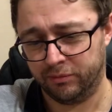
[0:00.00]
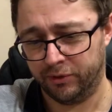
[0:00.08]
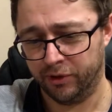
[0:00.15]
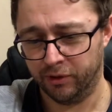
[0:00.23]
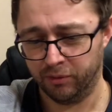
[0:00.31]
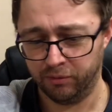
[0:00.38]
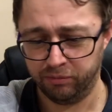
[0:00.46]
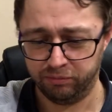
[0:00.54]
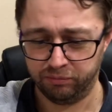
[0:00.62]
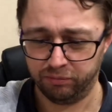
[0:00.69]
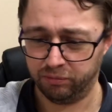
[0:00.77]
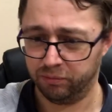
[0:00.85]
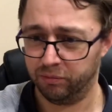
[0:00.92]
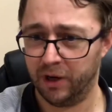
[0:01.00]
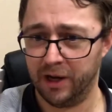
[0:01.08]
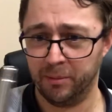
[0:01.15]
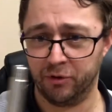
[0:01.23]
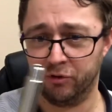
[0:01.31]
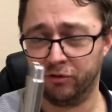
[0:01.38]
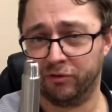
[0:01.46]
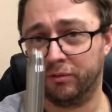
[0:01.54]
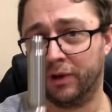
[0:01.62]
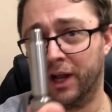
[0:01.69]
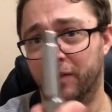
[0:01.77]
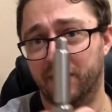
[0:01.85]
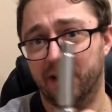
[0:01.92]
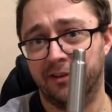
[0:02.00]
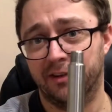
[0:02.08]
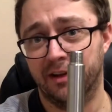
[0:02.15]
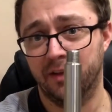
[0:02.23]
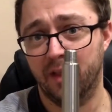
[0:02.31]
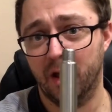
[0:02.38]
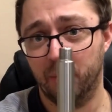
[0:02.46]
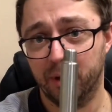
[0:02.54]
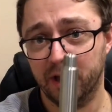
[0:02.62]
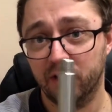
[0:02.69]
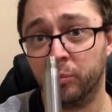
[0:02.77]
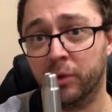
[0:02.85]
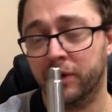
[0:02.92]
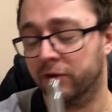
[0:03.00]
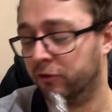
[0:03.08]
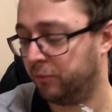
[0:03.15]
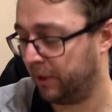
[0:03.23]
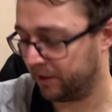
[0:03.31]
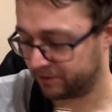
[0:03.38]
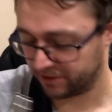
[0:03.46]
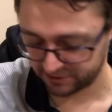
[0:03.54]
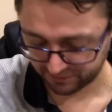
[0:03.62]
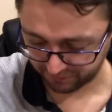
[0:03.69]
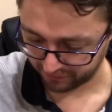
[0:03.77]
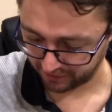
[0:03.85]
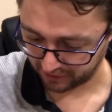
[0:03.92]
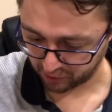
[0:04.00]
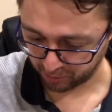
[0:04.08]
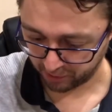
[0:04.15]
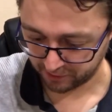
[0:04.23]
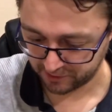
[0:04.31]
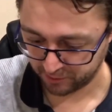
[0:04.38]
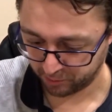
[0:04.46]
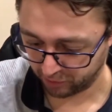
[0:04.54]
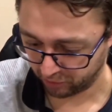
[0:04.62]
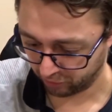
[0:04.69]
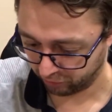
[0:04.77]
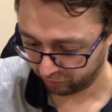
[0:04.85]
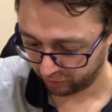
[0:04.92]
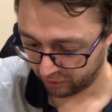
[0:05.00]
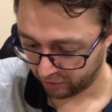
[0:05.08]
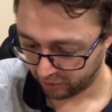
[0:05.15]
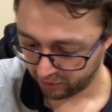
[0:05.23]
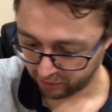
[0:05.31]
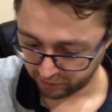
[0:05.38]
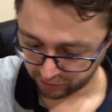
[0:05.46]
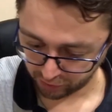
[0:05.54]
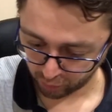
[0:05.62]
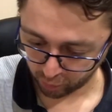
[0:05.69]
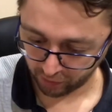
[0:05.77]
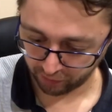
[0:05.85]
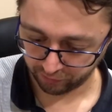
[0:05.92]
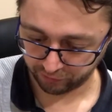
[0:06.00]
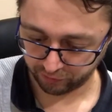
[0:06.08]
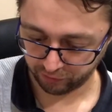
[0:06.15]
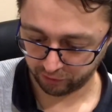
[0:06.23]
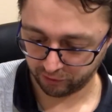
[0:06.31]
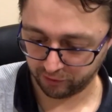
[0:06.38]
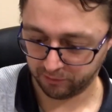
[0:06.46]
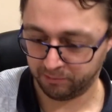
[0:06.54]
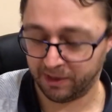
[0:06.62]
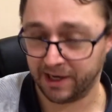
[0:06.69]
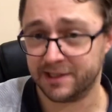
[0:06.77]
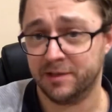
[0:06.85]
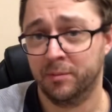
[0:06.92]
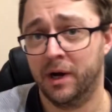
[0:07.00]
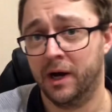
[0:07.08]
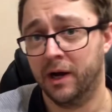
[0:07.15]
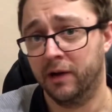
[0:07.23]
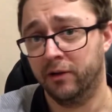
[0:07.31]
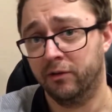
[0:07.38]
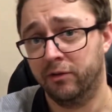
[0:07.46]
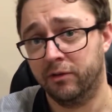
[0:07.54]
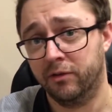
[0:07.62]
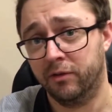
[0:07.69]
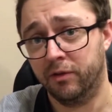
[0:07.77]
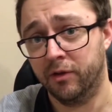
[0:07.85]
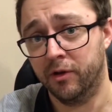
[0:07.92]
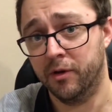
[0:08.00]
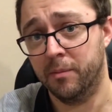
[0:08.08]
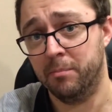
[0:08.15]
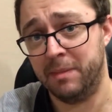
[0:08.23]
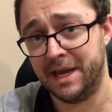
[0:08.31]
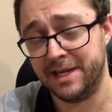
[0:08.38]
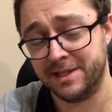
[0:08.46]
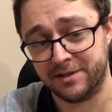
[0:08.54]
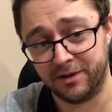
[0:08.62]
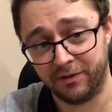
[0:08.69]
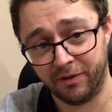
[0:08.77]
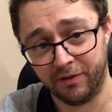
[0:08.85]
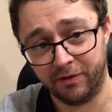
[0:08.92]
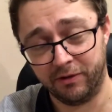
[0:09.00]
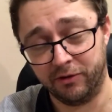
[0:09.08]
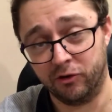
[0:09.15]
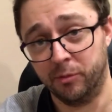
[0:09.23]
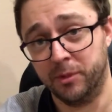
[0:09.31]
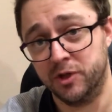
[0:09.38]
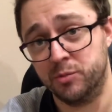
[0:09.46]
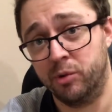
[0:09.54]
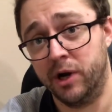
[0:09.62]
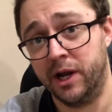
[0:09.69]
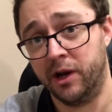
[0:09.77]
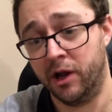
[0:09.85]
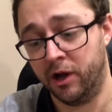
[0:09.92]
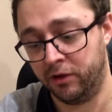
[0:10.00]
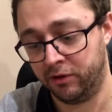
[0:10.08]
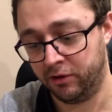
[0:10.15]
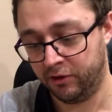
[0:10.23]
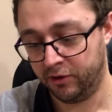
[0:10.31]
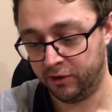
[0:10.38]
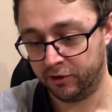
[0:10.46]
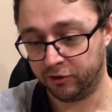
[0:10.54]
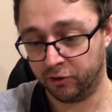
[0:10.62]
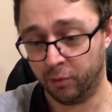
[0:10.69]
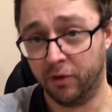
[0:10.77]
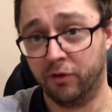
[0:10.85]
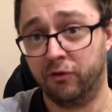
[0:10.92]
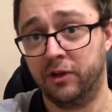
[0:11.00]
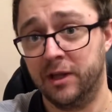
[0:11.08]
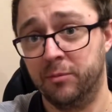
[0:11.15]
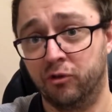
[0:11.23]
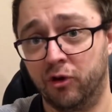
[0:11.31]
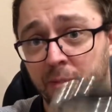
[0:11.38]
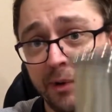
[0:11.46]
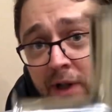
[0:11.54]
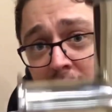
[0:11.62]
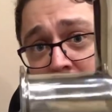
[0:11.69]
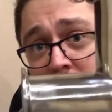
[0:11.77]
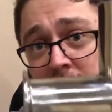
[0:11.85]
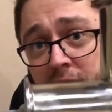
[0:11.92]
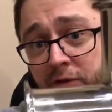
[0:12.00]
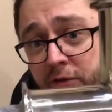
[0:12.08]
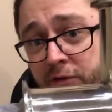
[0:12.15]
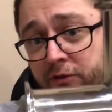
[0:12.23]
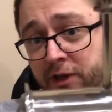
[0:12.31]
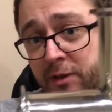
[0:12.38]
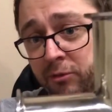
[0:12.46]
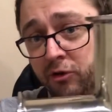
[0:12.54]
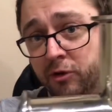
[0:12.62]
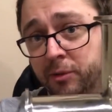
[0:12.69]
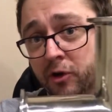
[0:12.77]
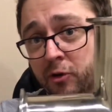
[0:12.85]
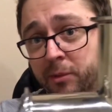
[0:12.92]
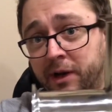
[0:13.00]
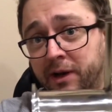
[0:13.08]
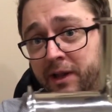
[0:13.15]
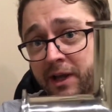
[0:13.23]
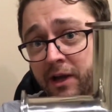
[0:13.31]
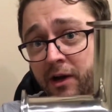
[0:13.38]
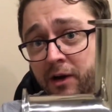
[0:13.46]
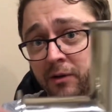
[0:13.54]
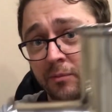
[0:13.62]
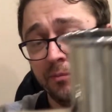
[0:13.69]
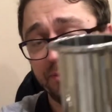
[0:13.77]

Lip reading: you know, why am I just kind of extending that piece? But it does make sense if you think about it, because you want to maximise the mist that this is going to be spraying out to where the steam's coming in. So the steam's going to be coming in here,